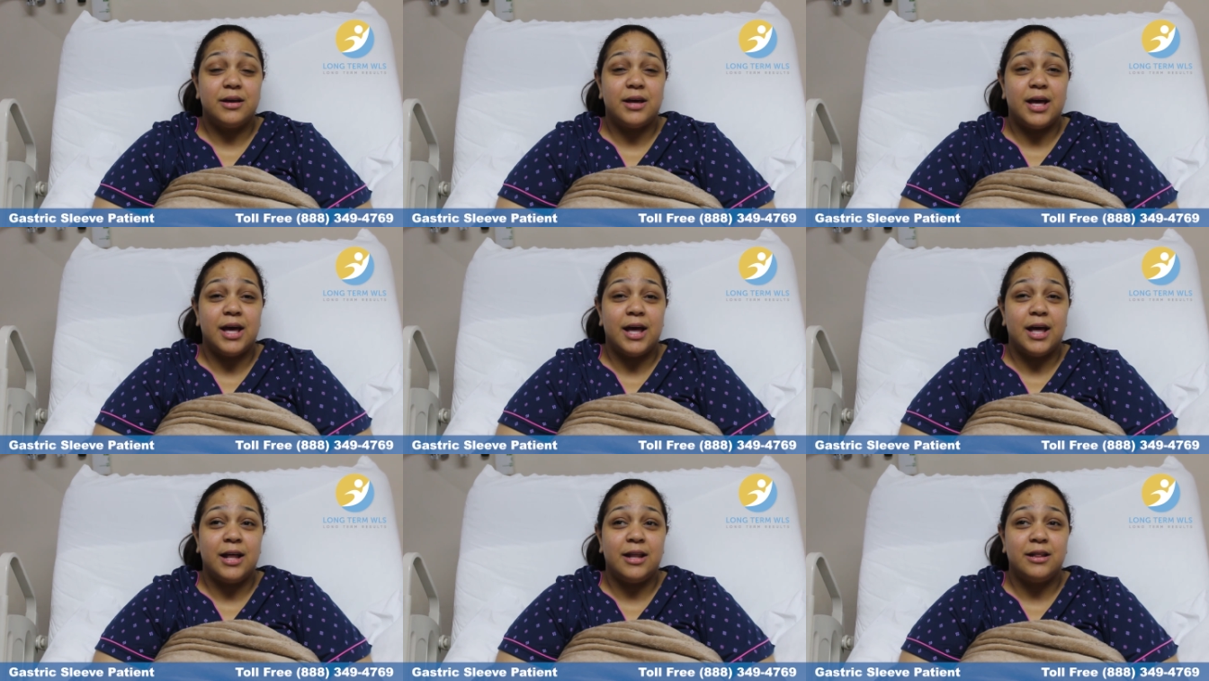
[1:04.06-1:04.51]

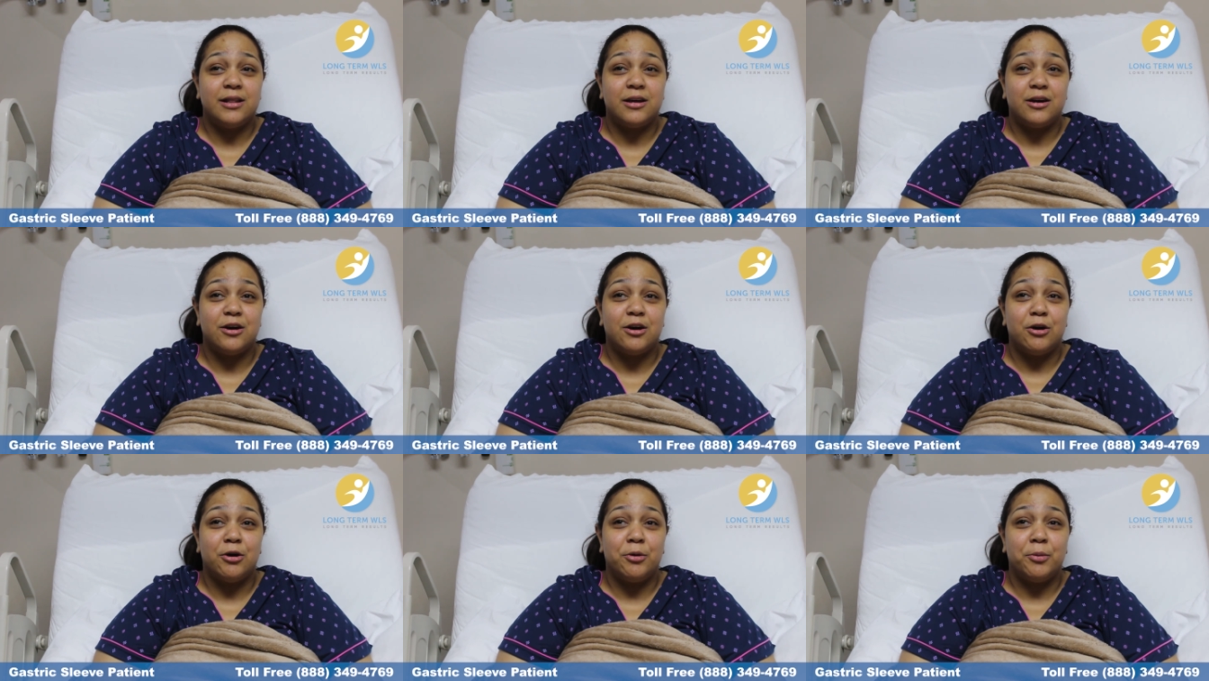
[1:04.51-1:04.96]
and
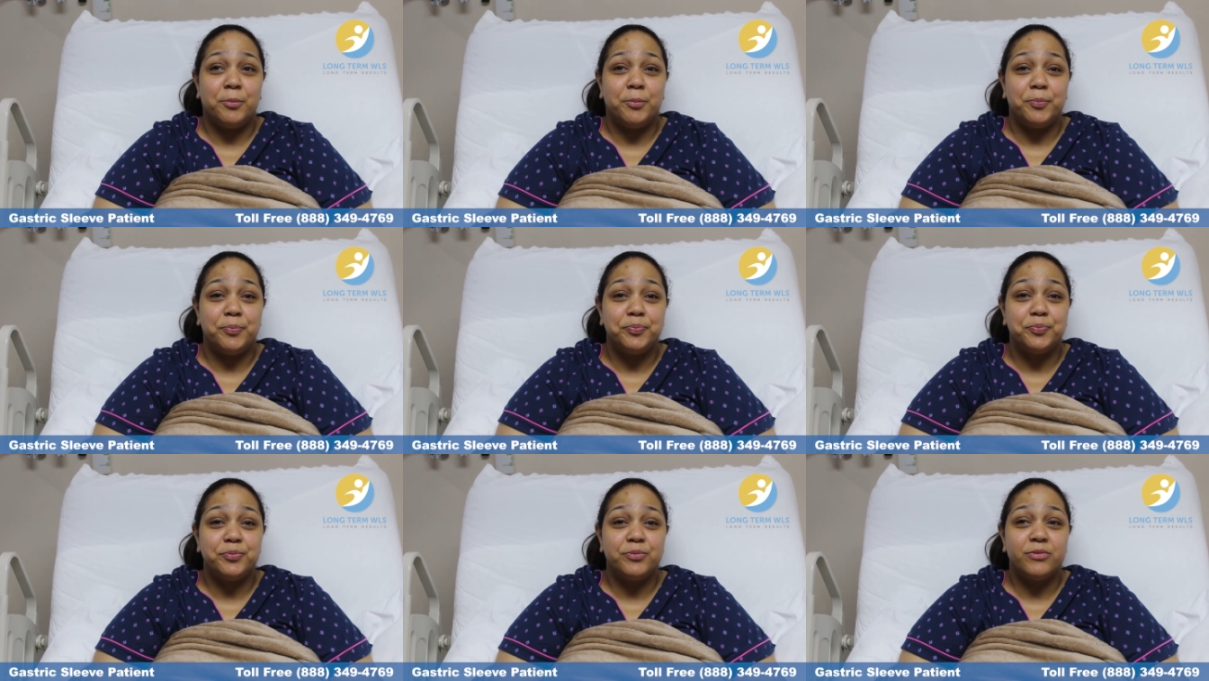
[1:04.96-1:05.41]

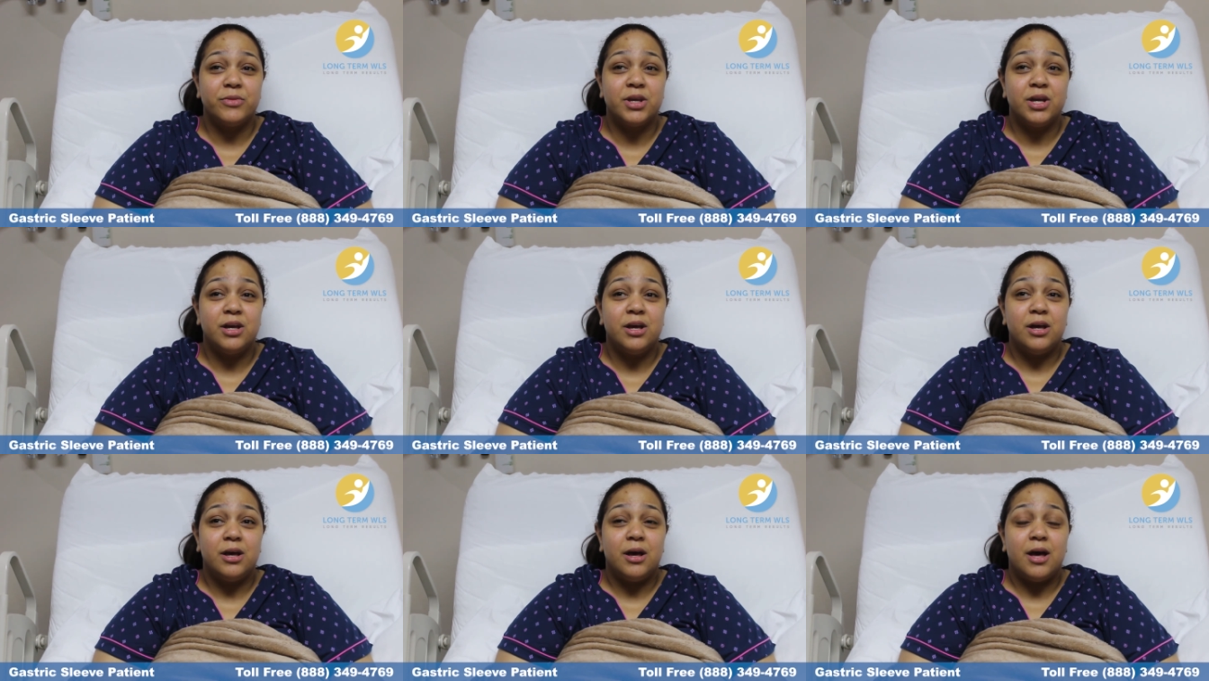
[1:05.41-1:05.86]
um,
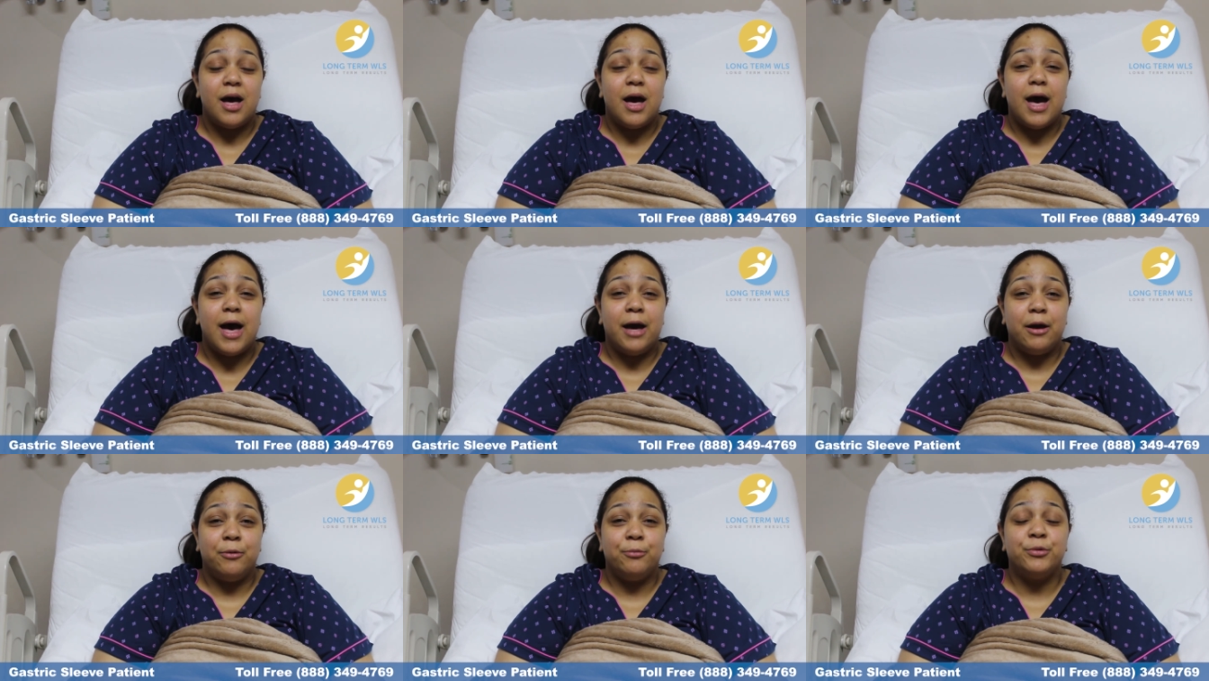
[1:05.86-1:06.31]

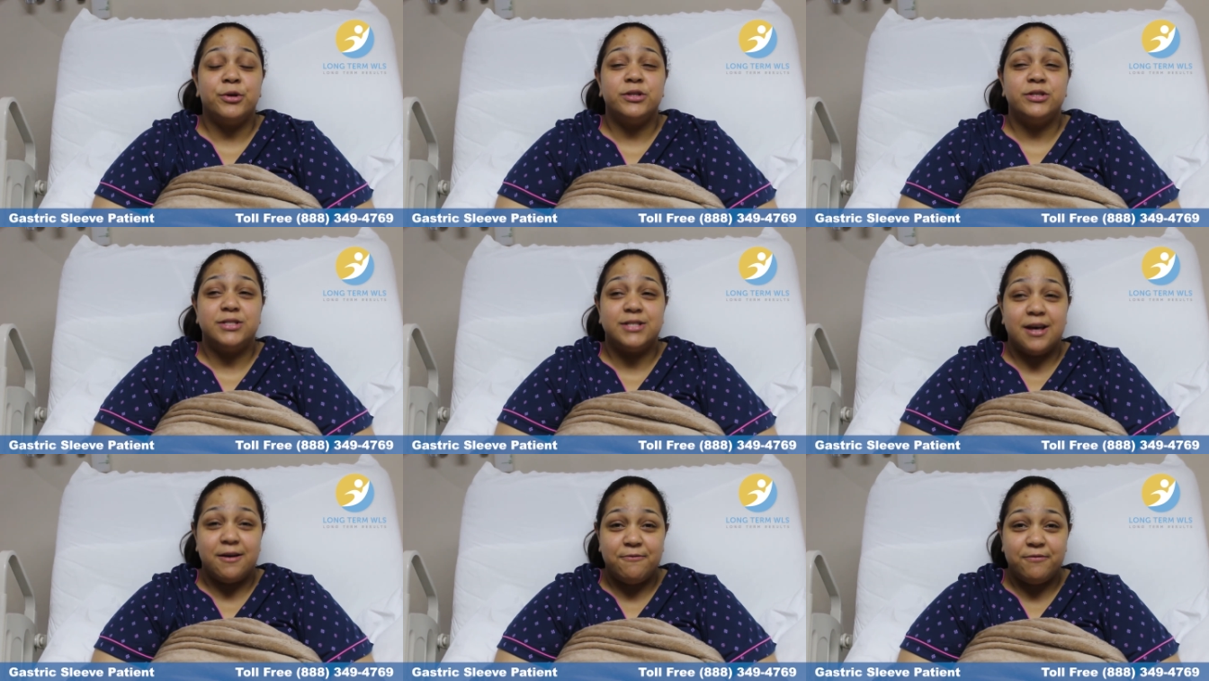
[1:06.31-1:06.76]
I will
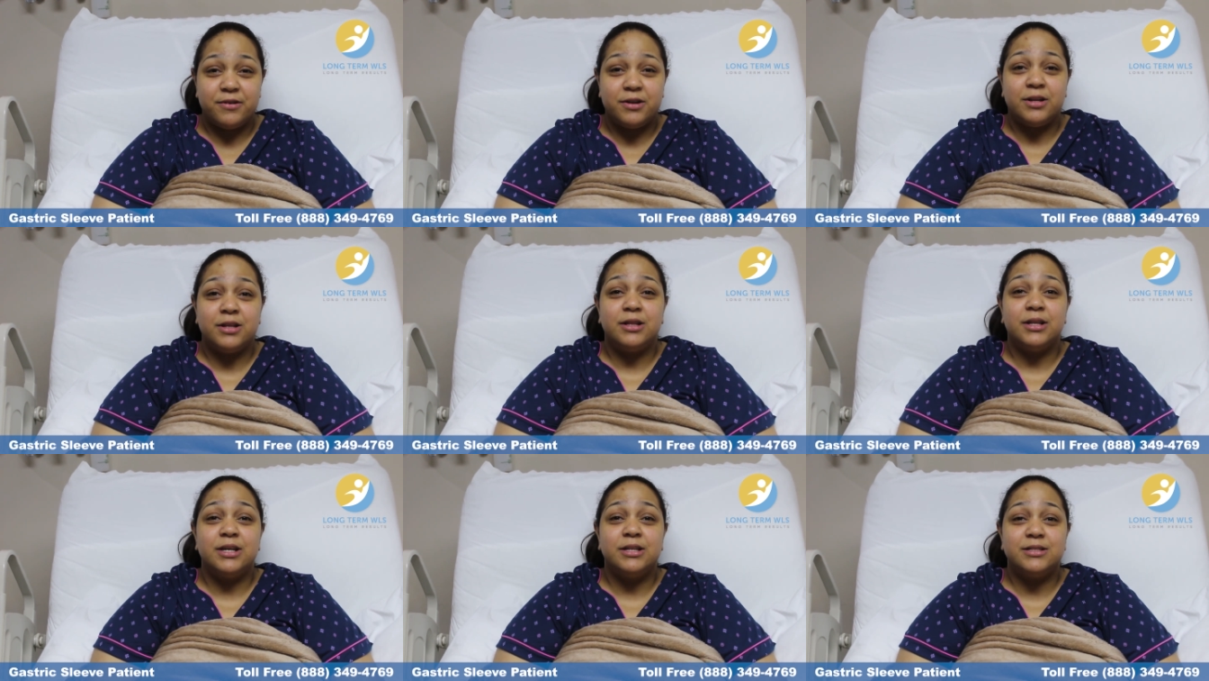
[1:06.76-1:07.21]

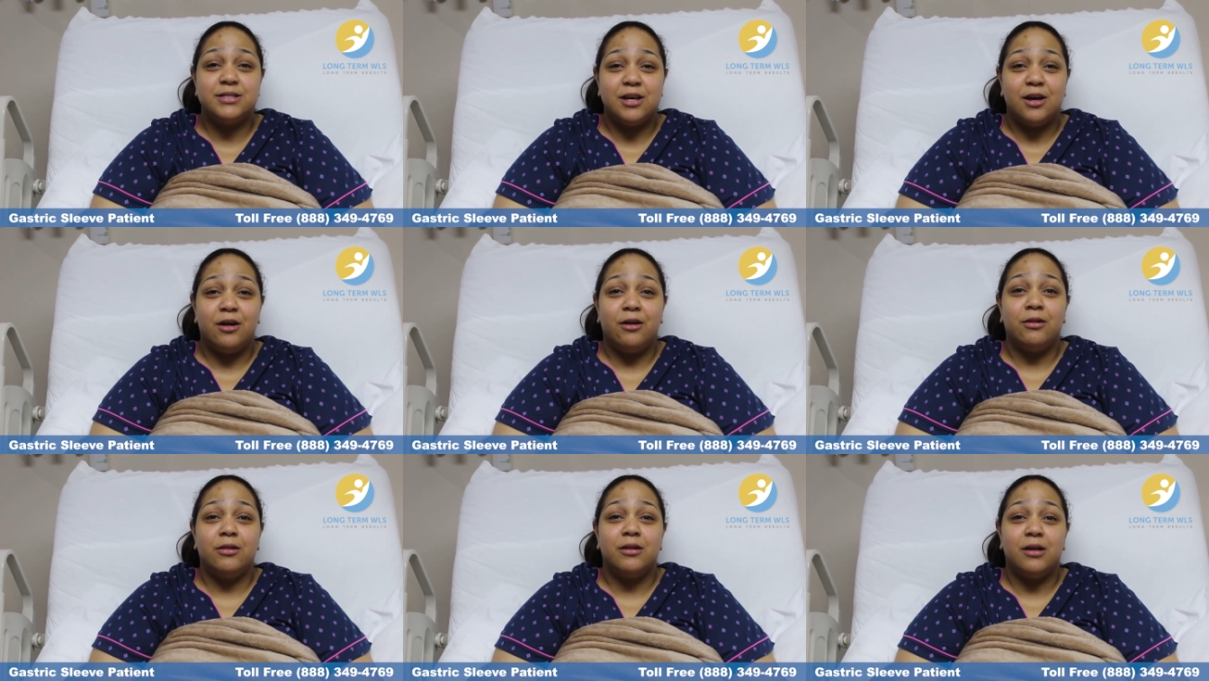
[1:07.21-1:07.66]
definitely
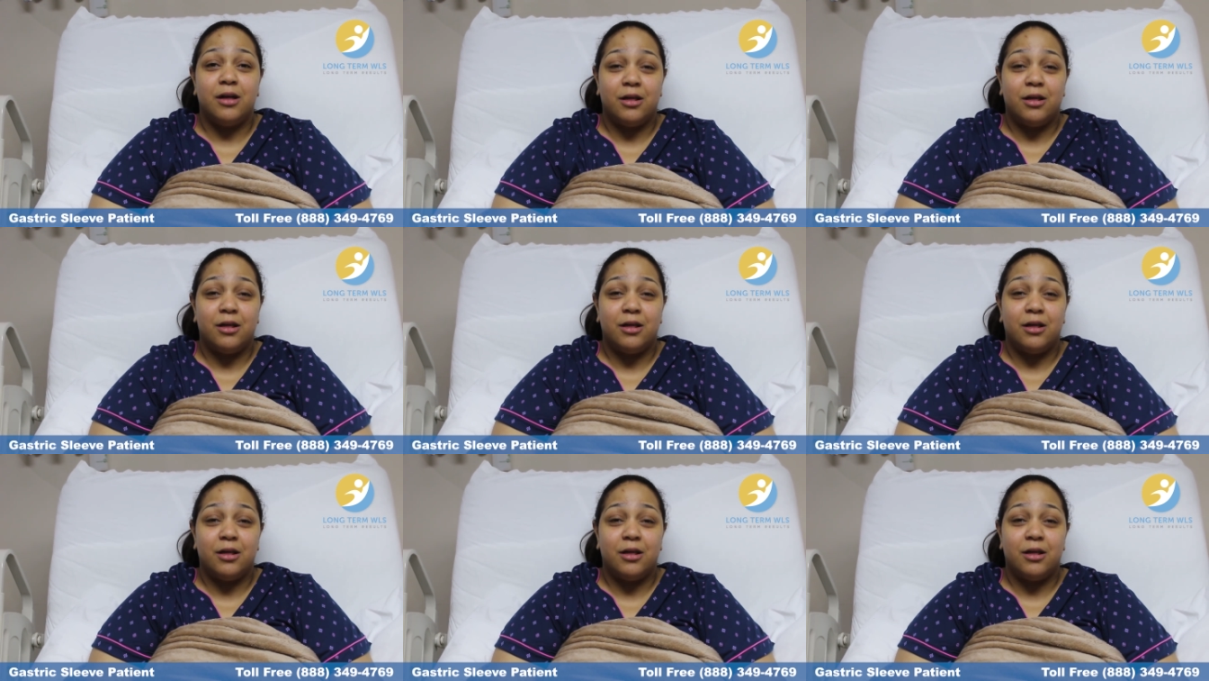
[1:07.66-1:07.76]
tell